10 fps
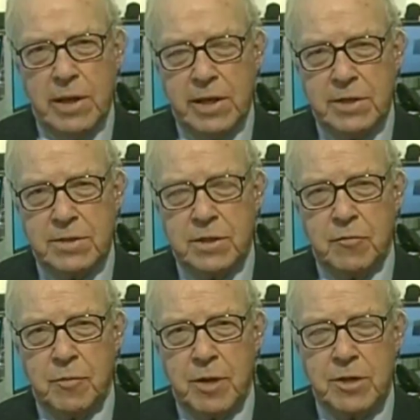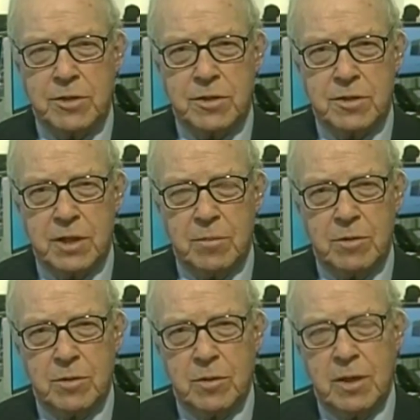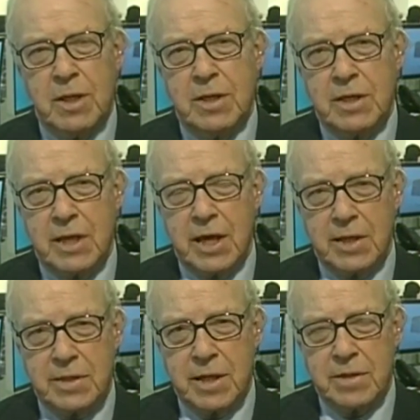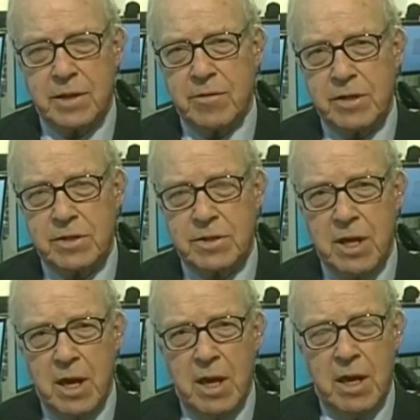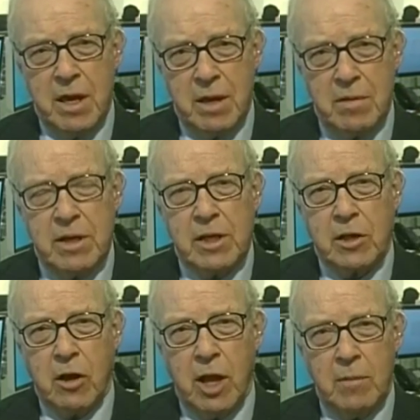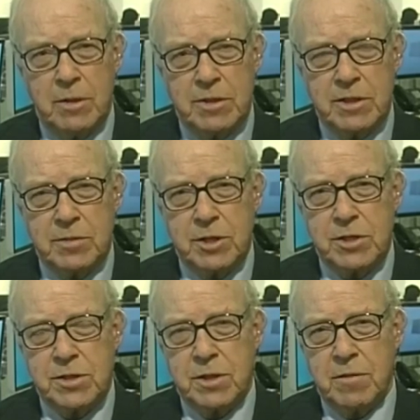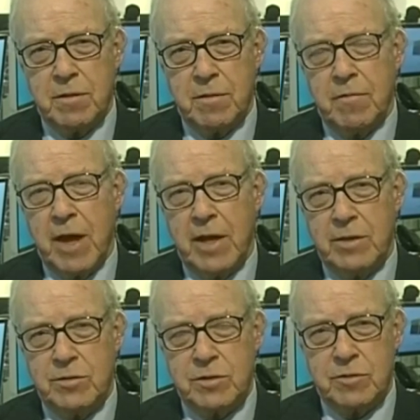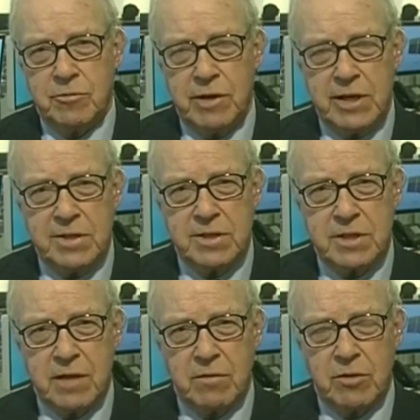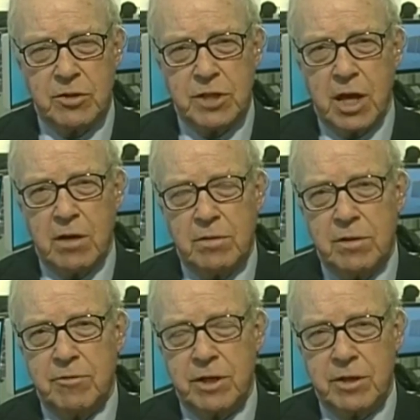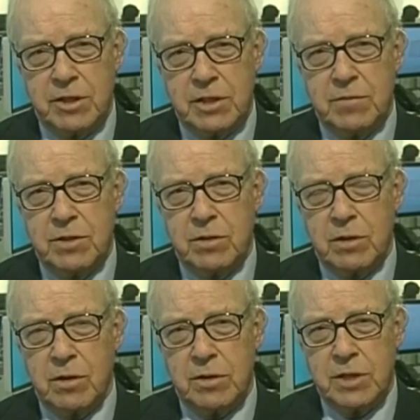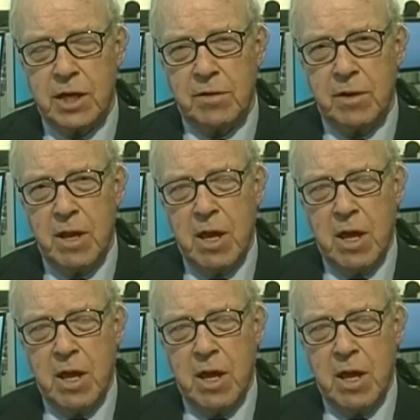the latest information seems to indicate that there is a little calmer situation. The values of releases have gone down, the radioactivity has gone down.